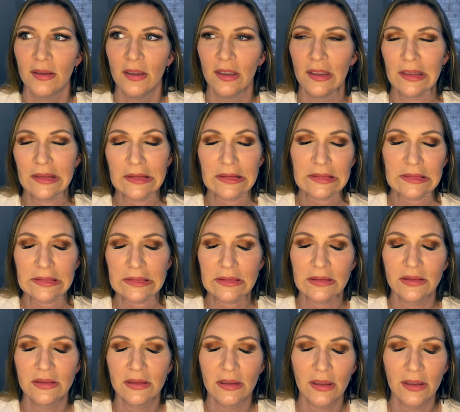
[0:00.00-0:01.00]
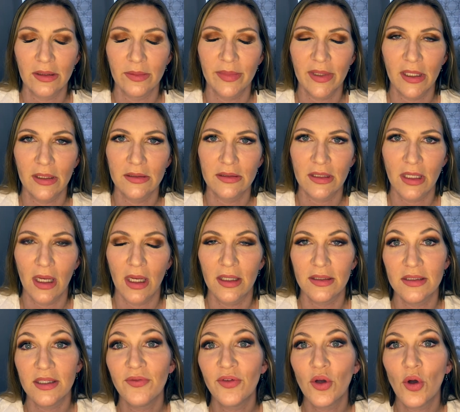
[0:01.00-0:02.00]
it's a little bit
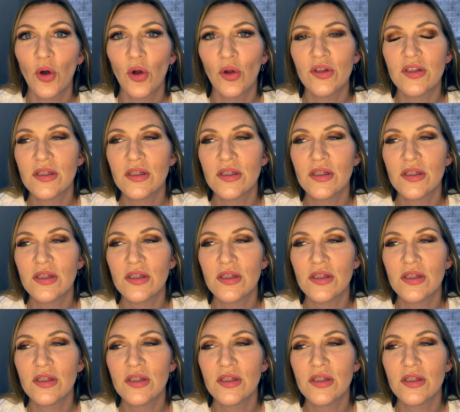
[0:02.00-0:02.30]
difficult.